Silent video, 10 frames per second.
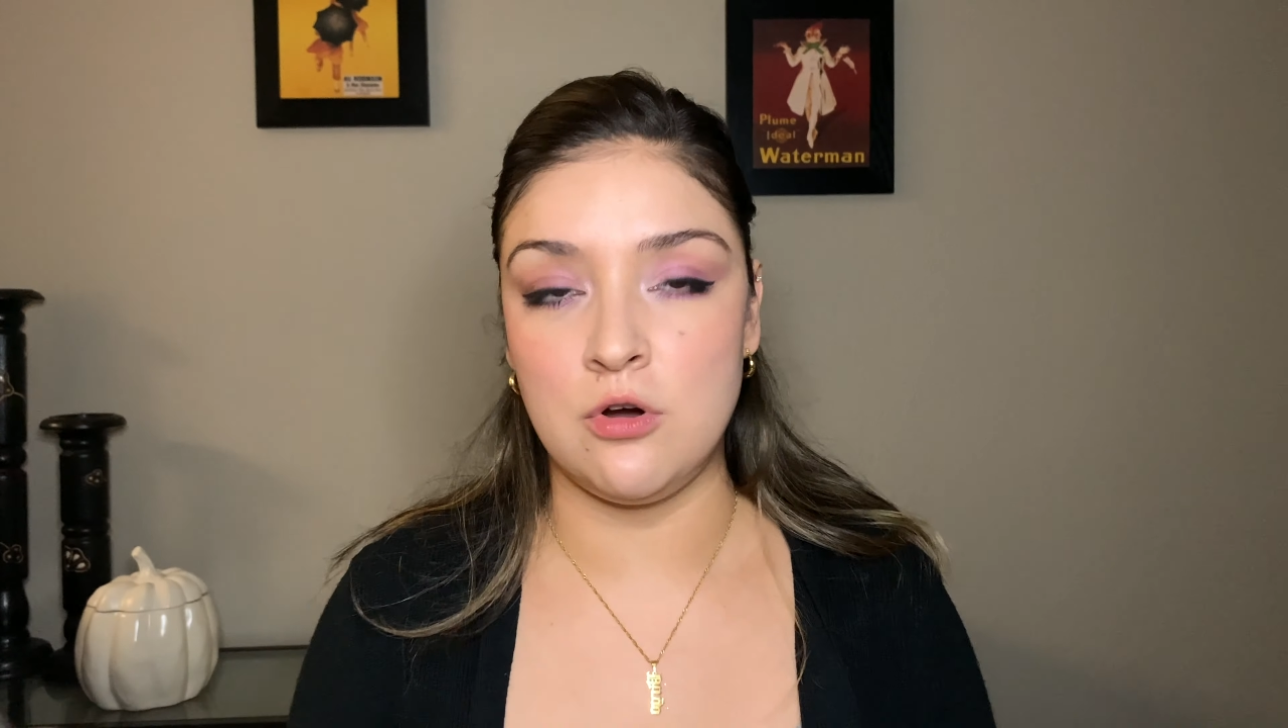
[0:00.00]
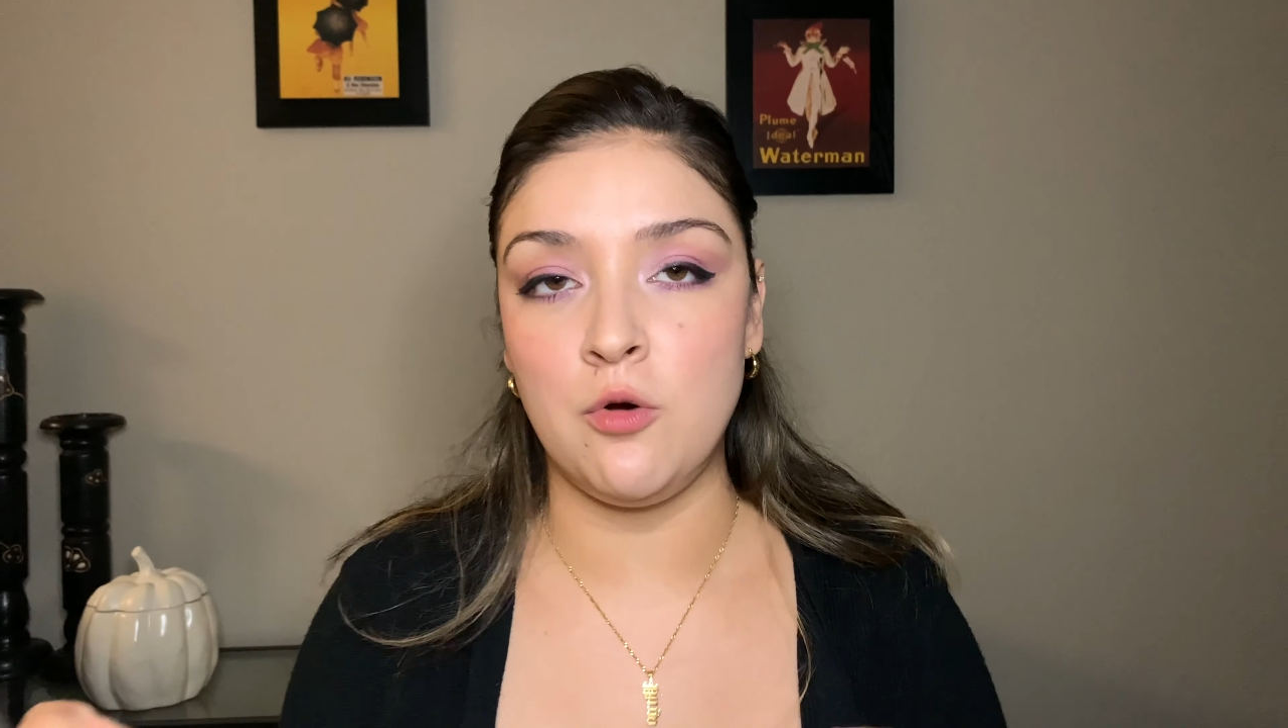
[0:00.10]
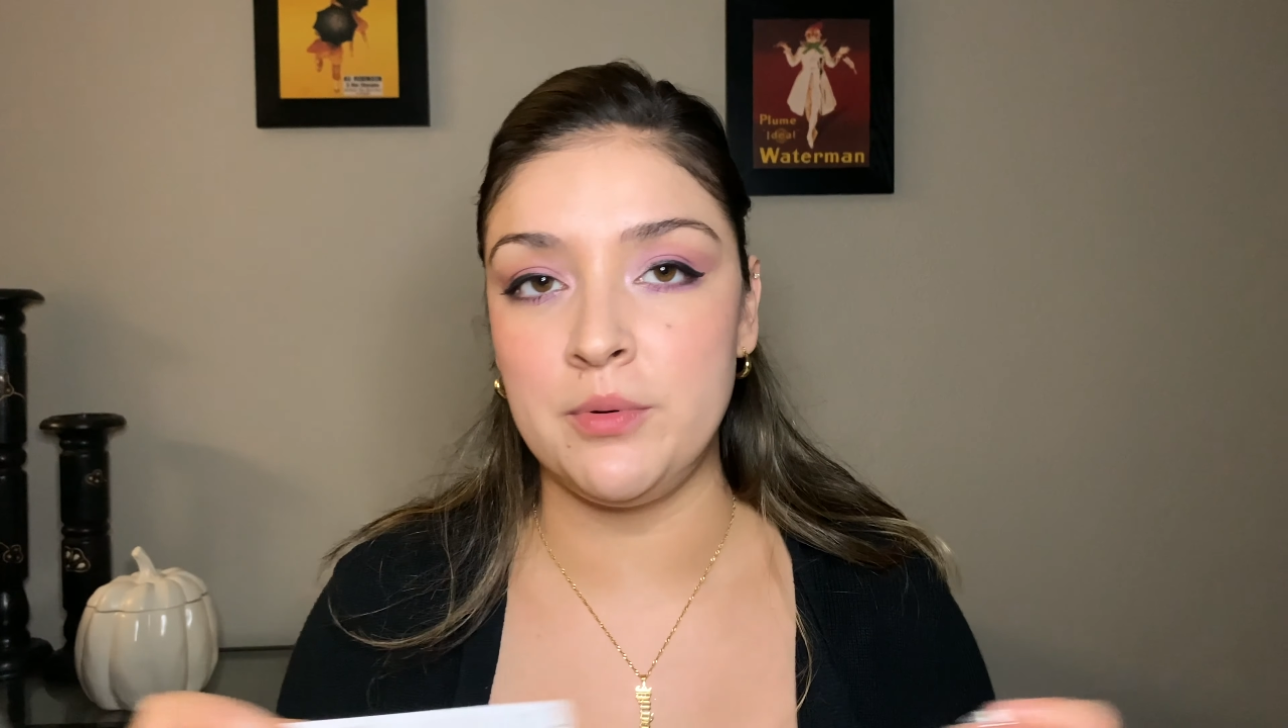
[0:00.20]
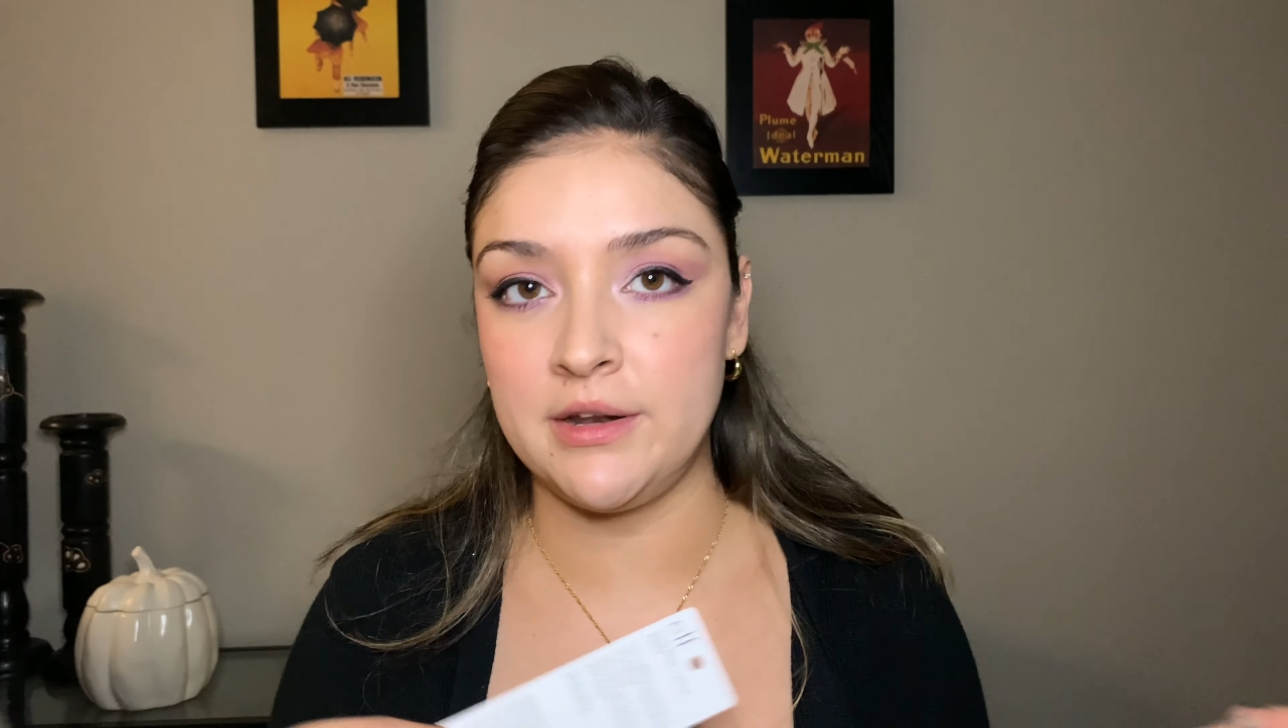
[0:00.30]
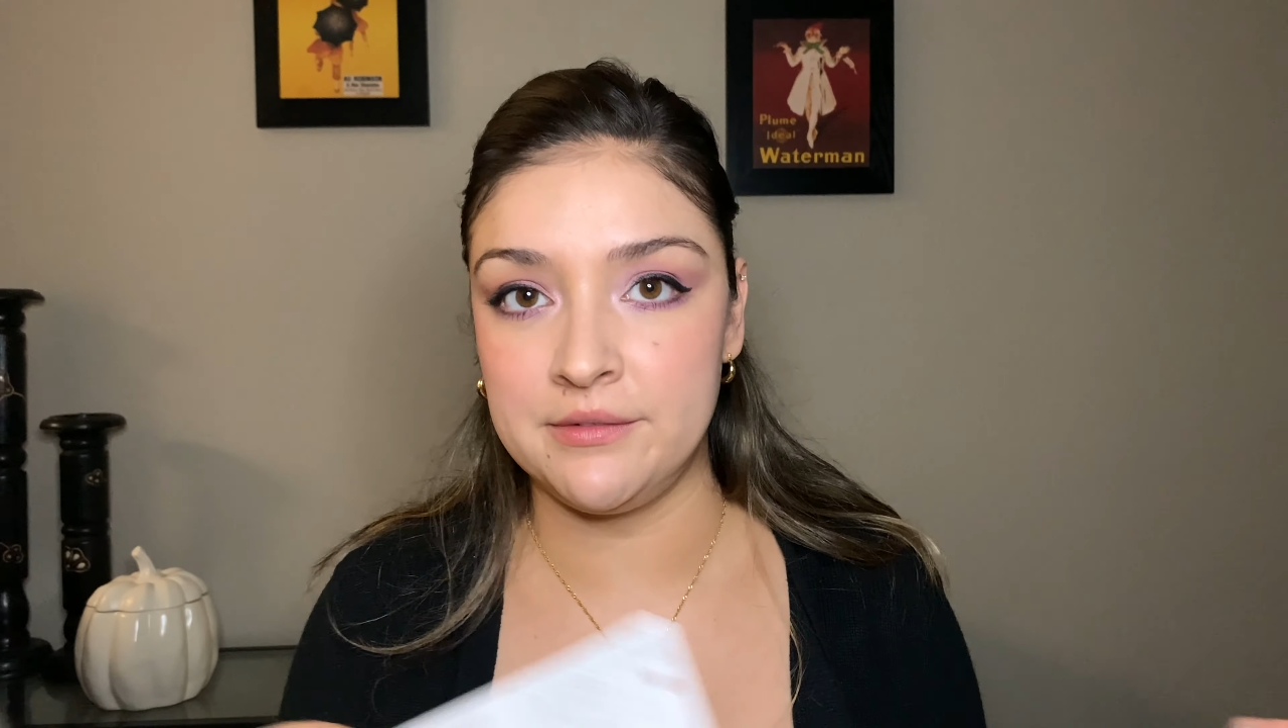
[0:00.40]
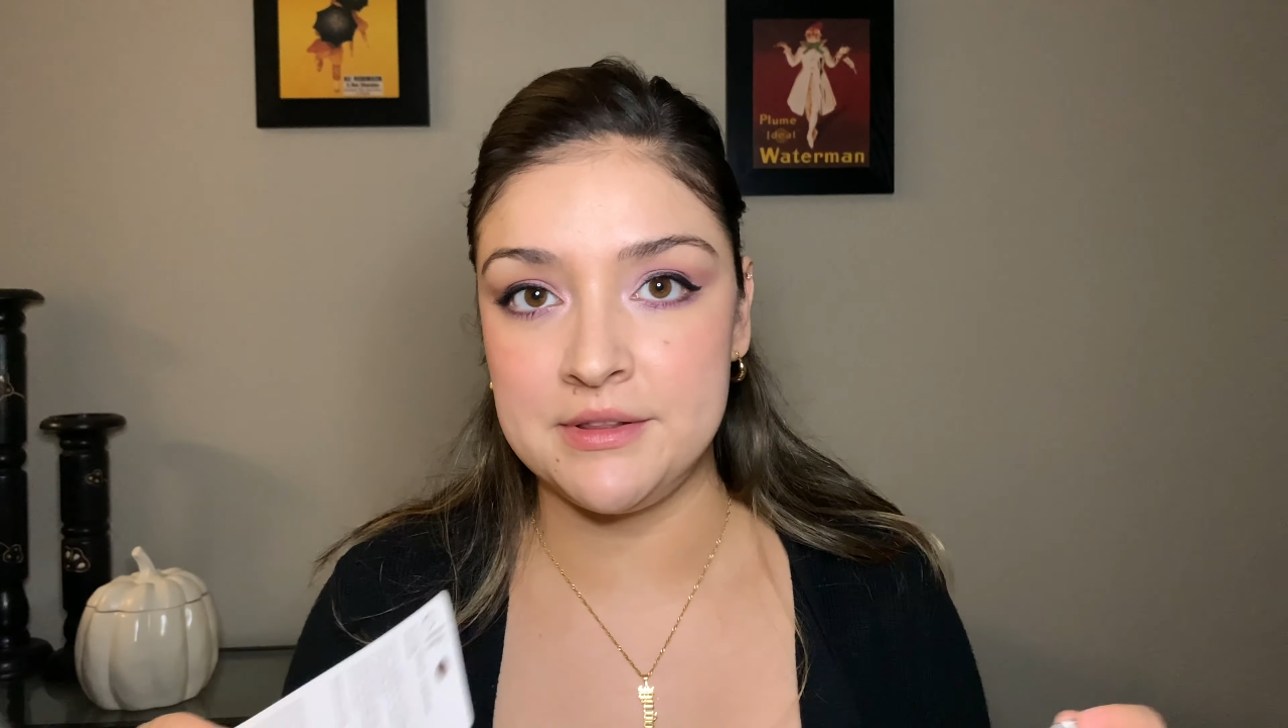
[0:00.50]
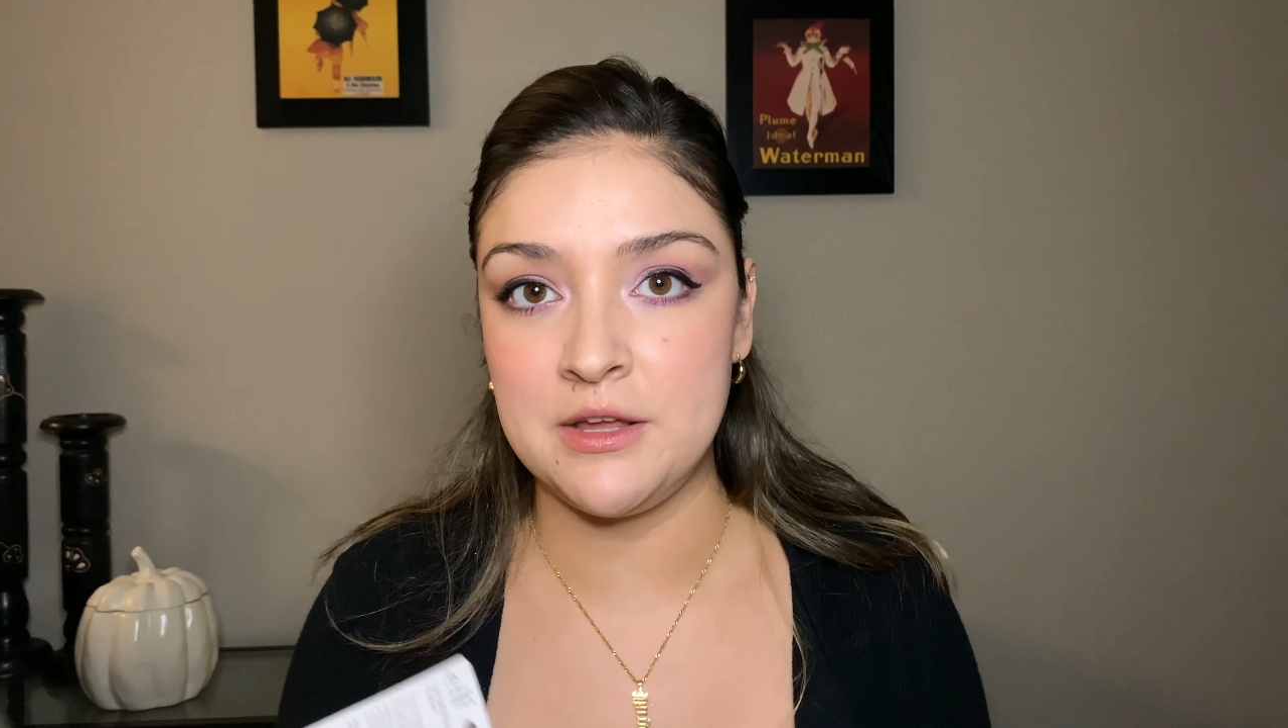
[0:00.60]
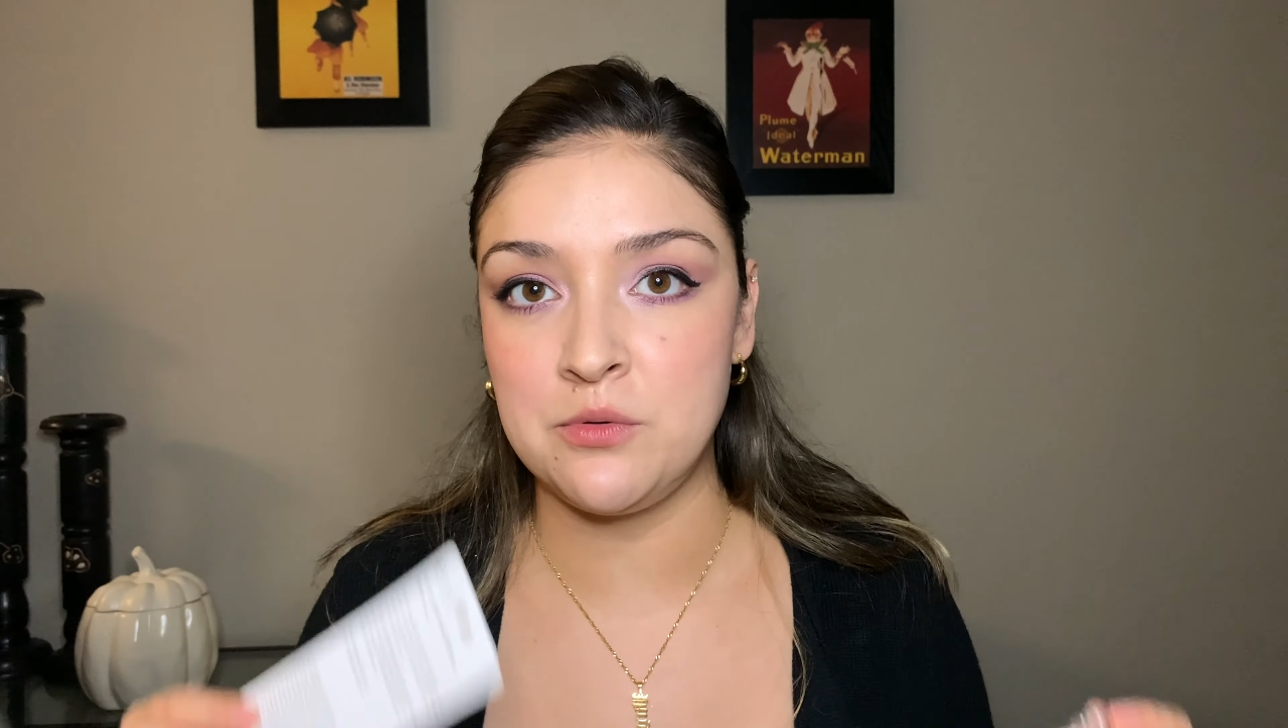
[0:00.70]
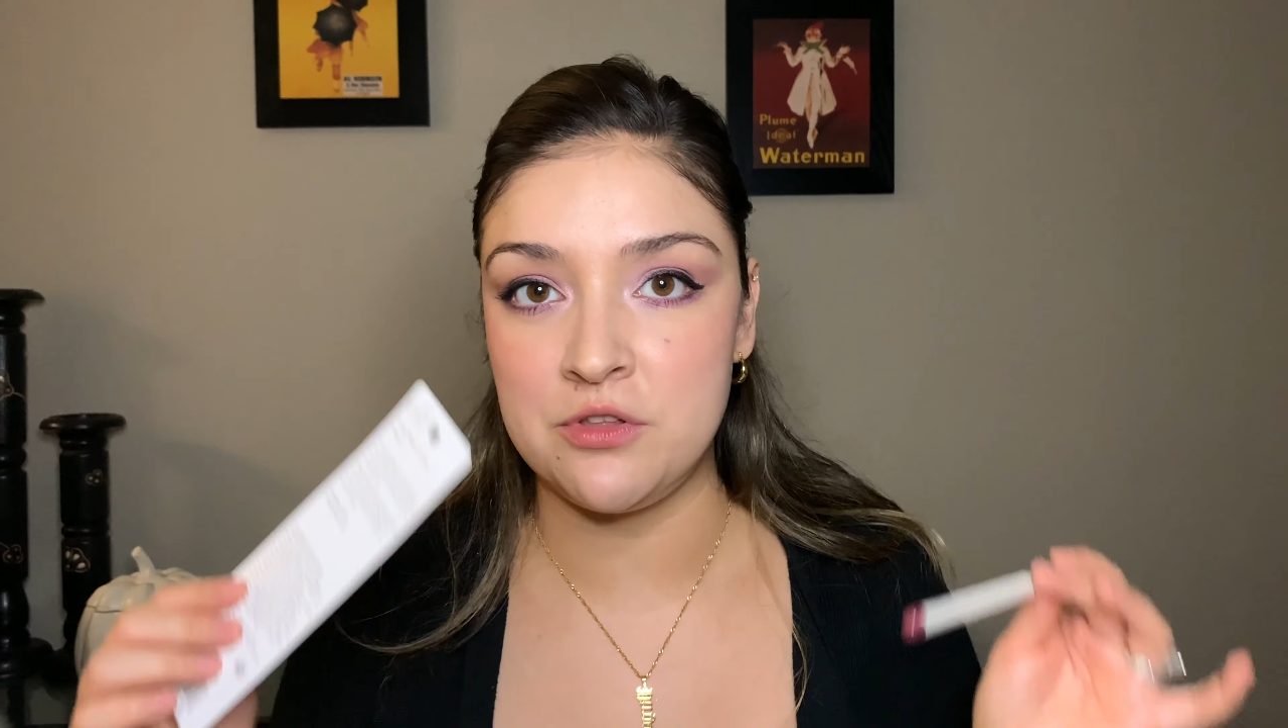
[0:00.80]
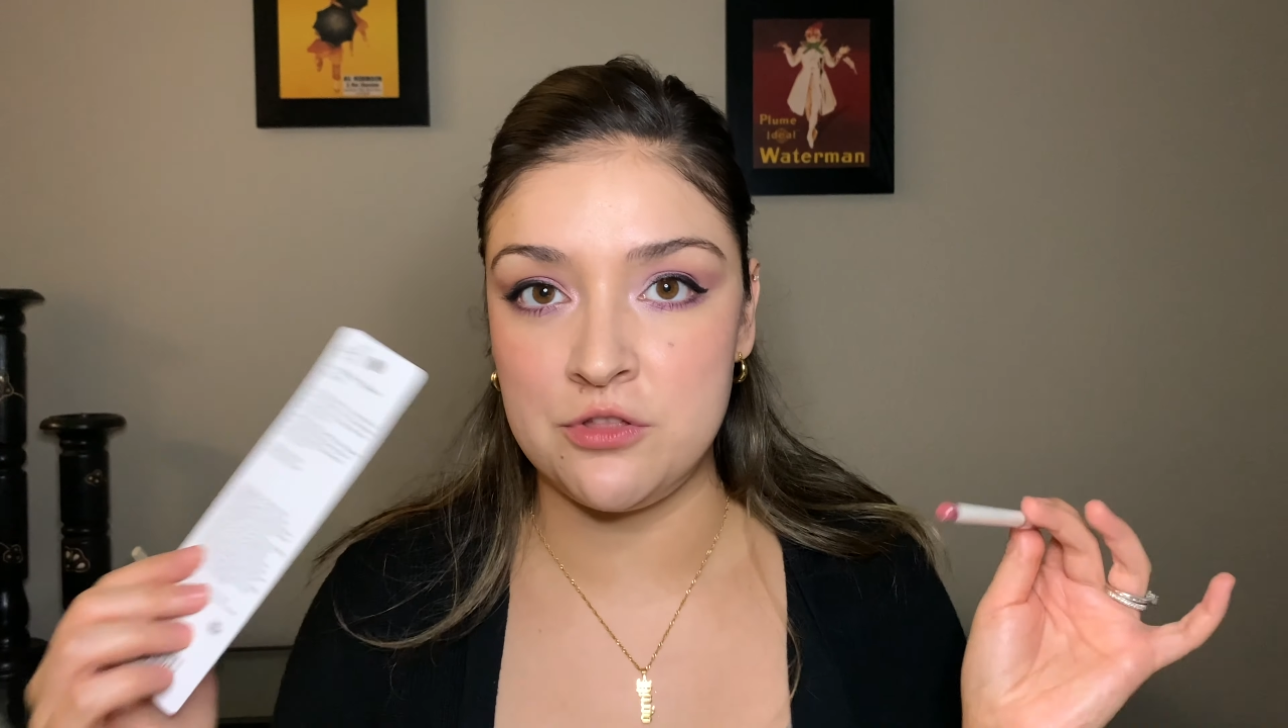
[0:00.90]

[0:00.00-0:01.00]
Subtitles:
open everything with